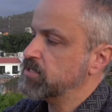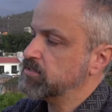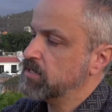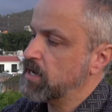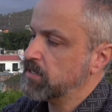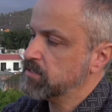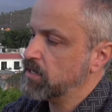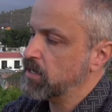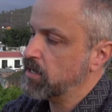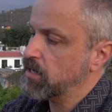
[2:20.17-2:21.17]
It's got
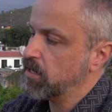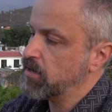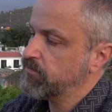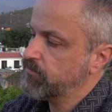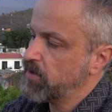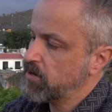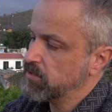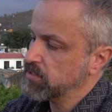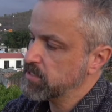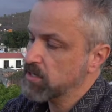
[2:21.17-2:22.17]
uh, a
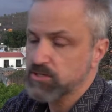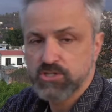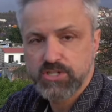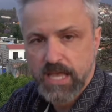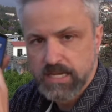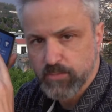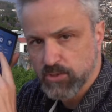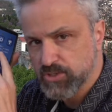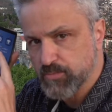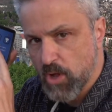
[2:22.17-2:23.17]
fairly
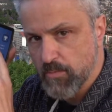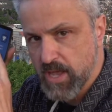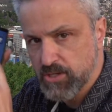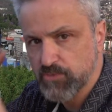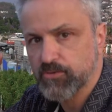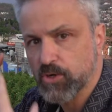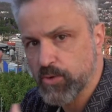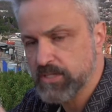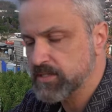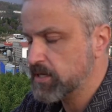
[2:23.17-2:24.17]
understandable small menu for
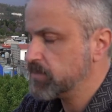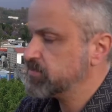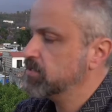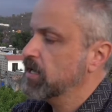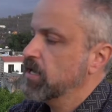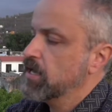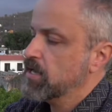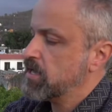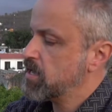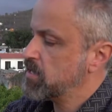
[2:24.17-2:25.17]
quick setups
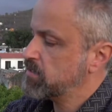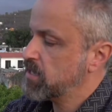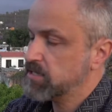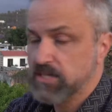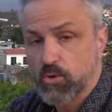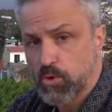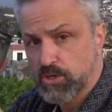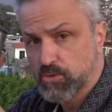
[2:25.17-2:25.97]
and it has a quarter